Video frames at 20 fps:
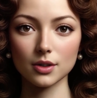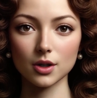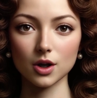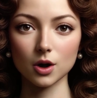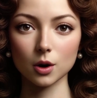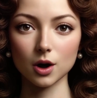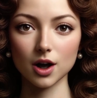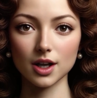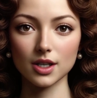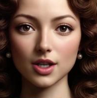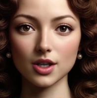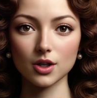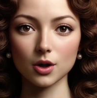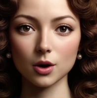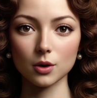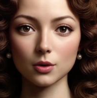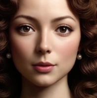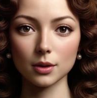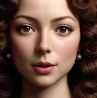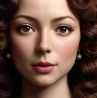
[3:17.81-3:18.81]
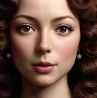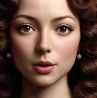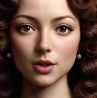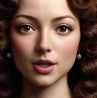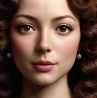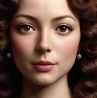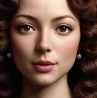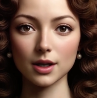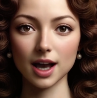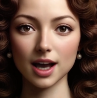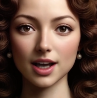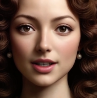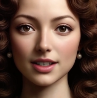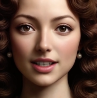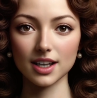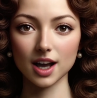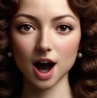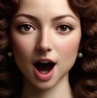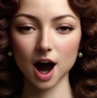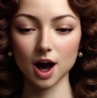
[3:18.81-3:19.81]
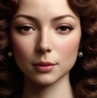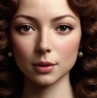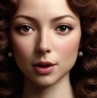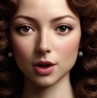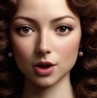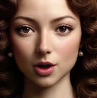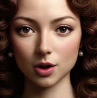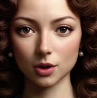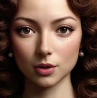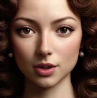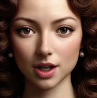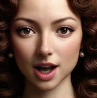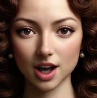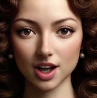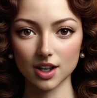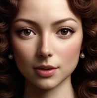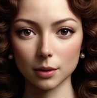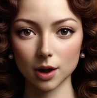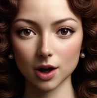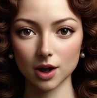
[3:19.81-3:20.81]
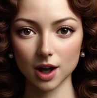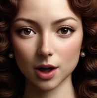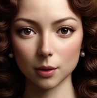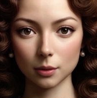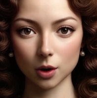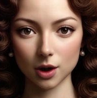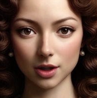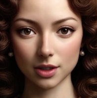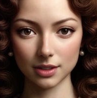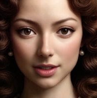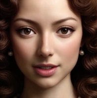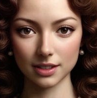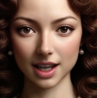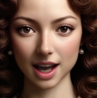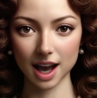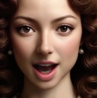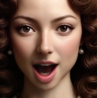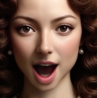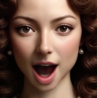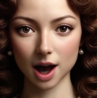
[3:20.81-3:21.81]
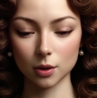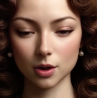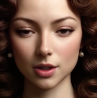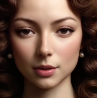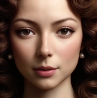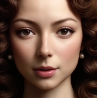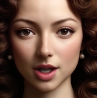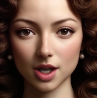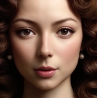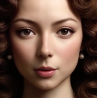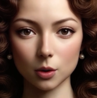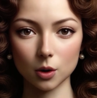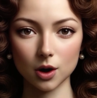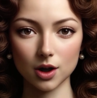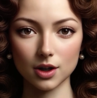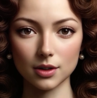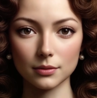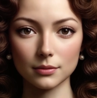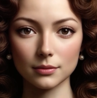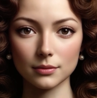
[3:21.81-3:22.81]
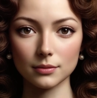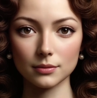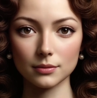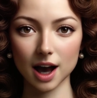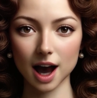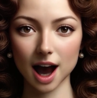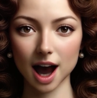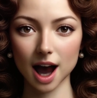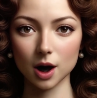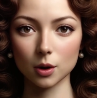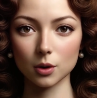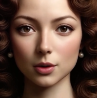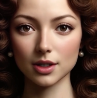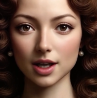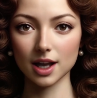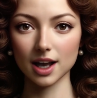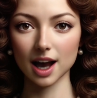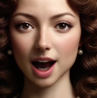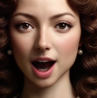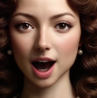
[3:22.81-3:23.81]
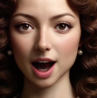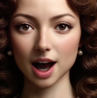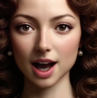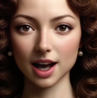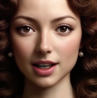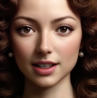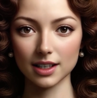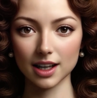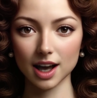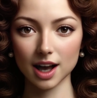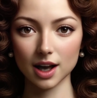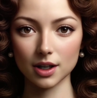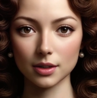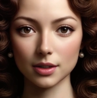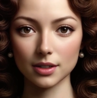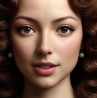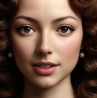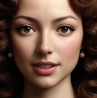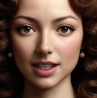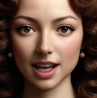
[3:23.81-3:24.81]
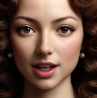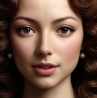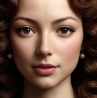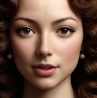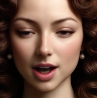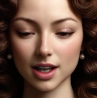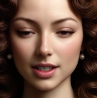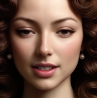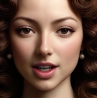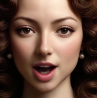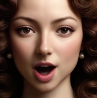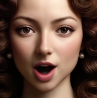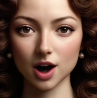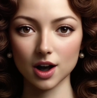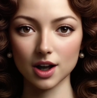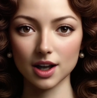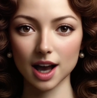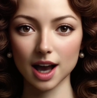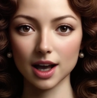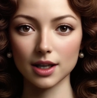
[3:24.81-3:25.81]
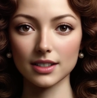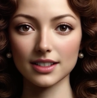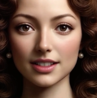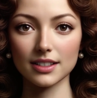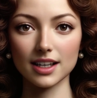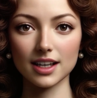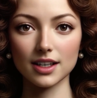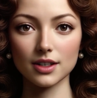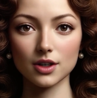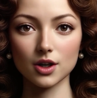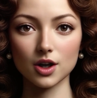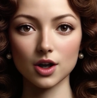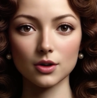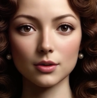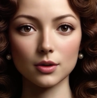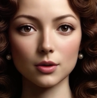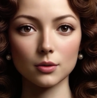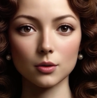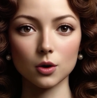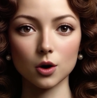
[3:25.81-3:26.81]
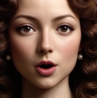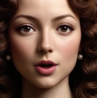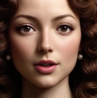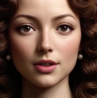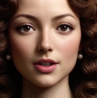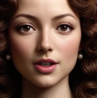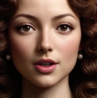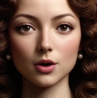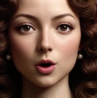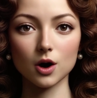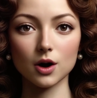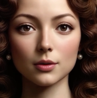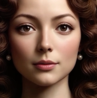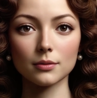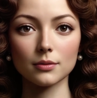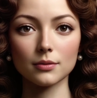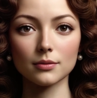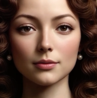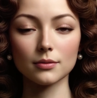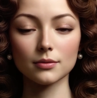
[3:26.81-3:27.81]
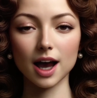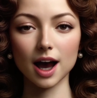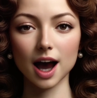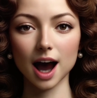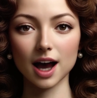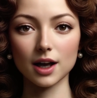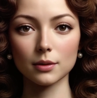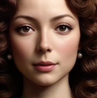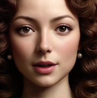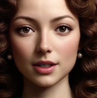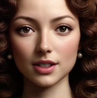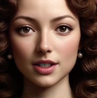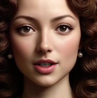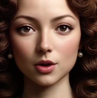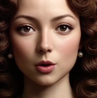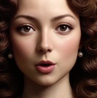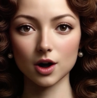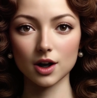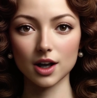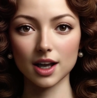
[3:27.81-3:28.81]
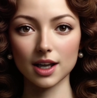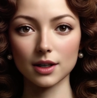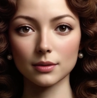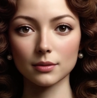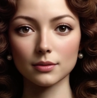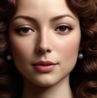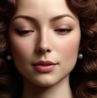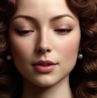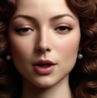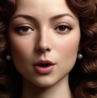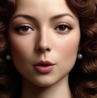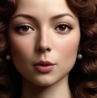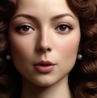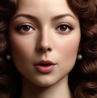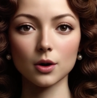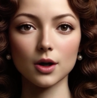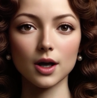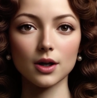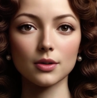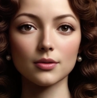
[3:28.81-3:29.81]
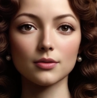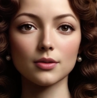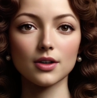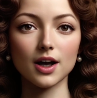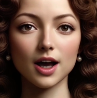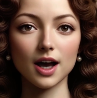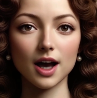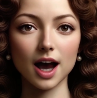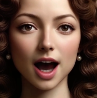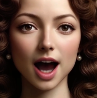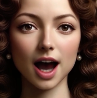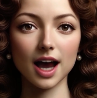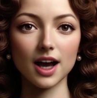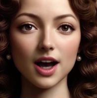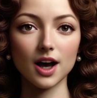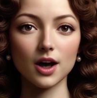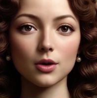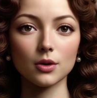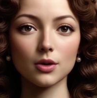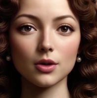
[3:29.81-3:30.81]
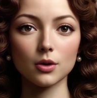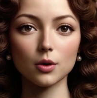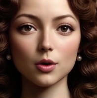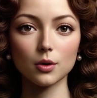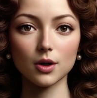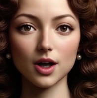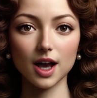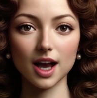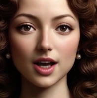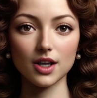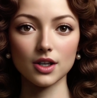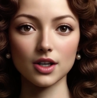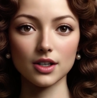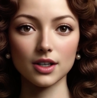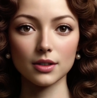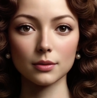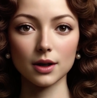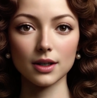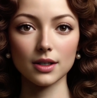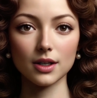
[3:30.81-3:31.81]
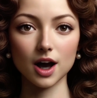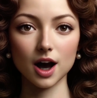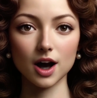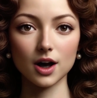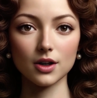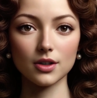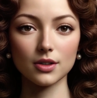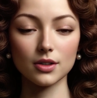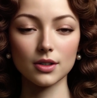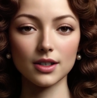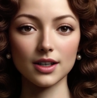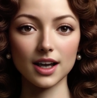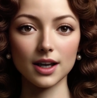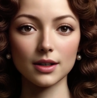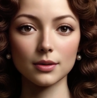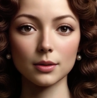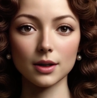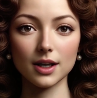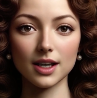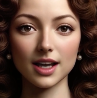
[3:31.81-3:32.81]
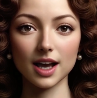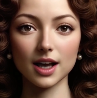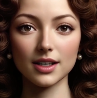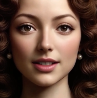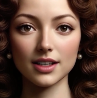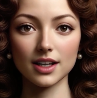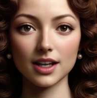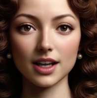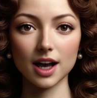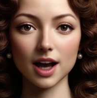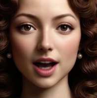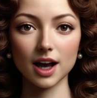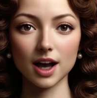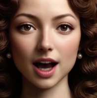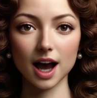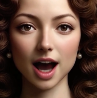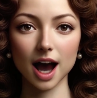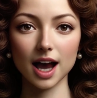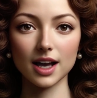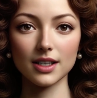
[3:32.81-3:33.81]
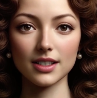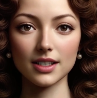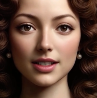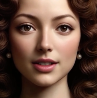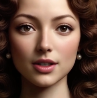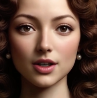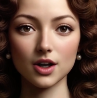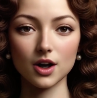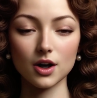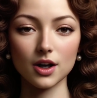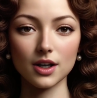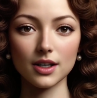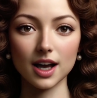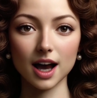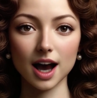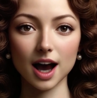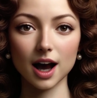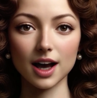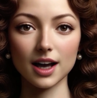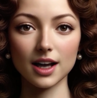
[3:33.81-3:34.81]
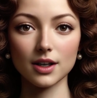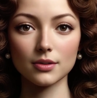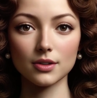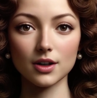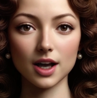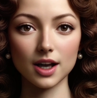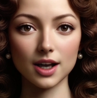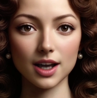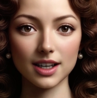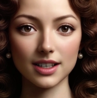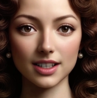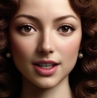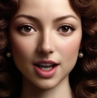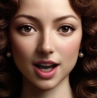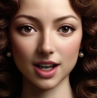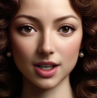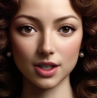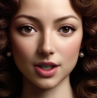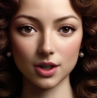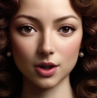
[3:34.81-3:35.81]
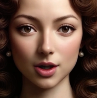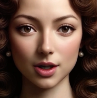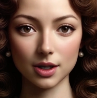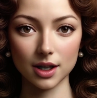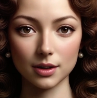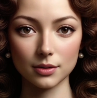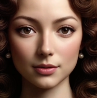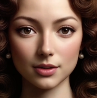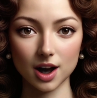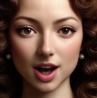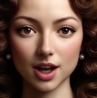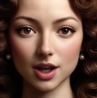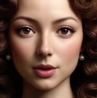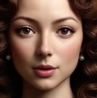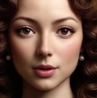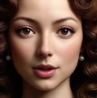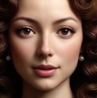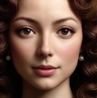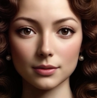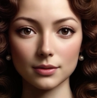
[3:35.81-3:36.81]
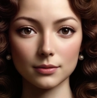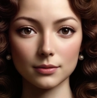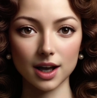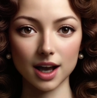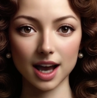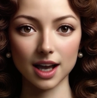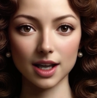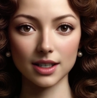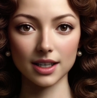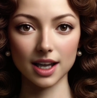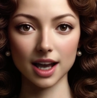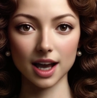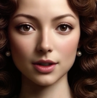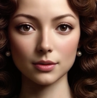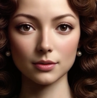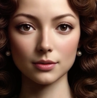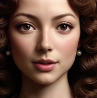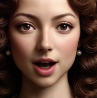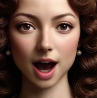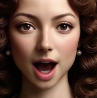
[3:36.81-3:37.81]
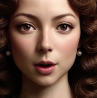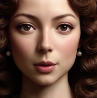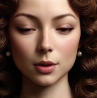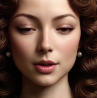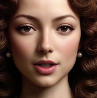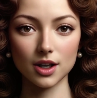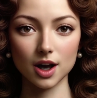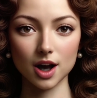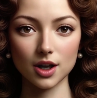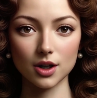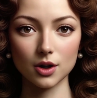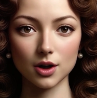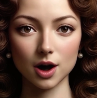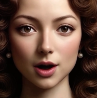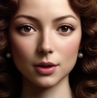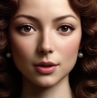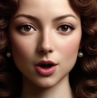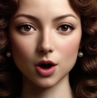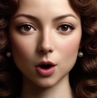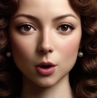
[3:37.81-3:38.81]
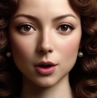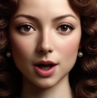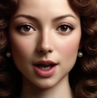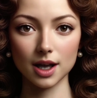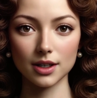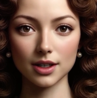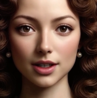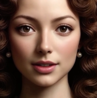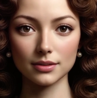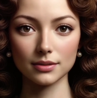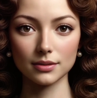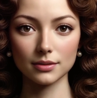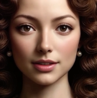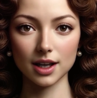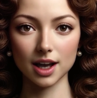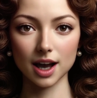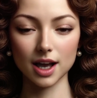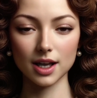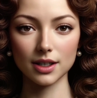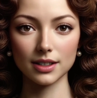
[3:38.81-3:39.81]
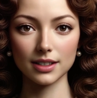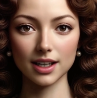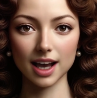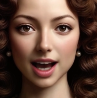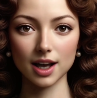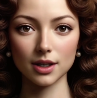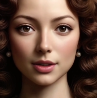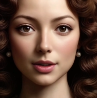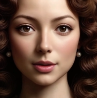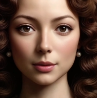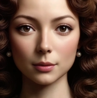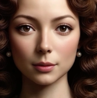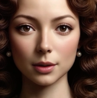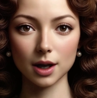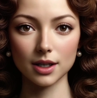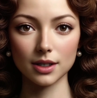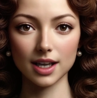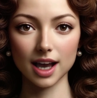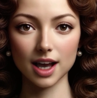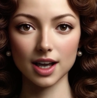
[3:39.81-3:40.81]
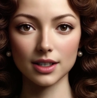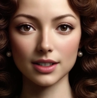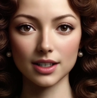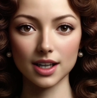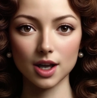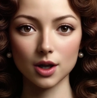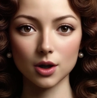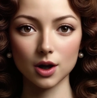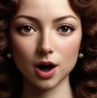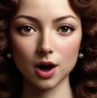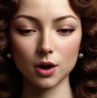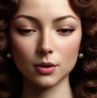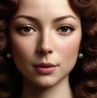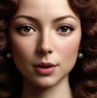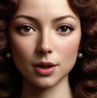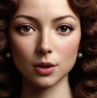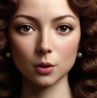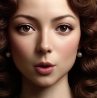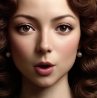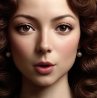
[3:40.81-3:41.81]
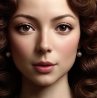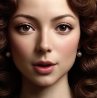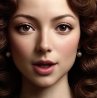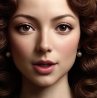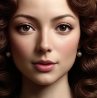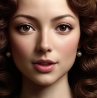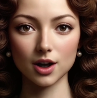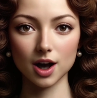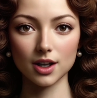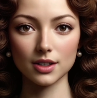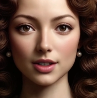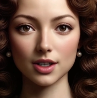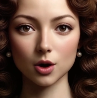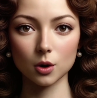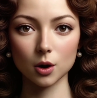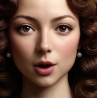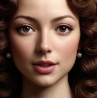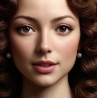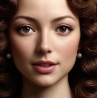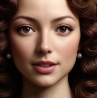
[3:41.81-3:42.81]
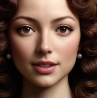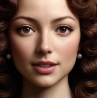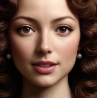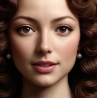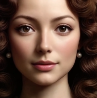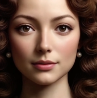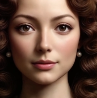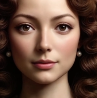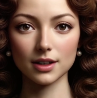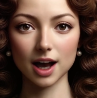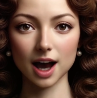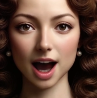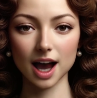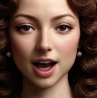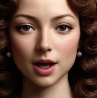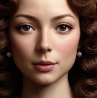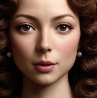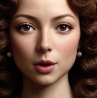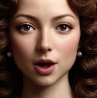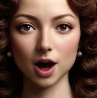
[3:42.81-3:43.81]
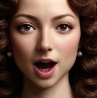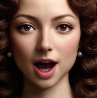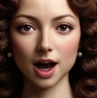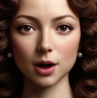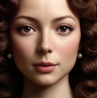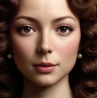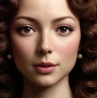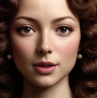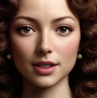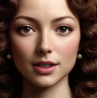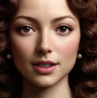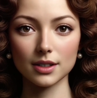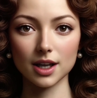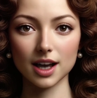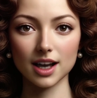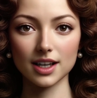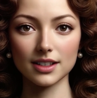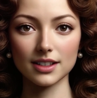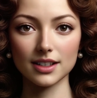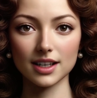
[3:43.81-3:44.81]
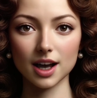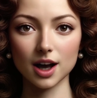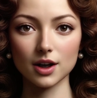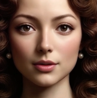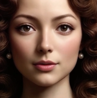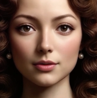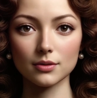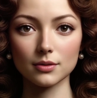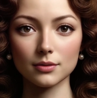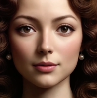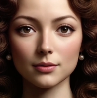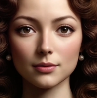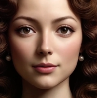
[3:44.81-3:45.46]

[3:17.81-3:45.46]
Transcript: Though history remembers me as the commoner who dared marry a prince, I was much more. I was Anne Hyde, the steadfast heart at the center of a royal storm. And my story, though brief, echoes through the ages in my daughters, in my legacy, and in the turning tide of English history that followed. In life, I was not crowned a queen. In death, my legacy crowned me a woman of consequence. And perhaps that is enough.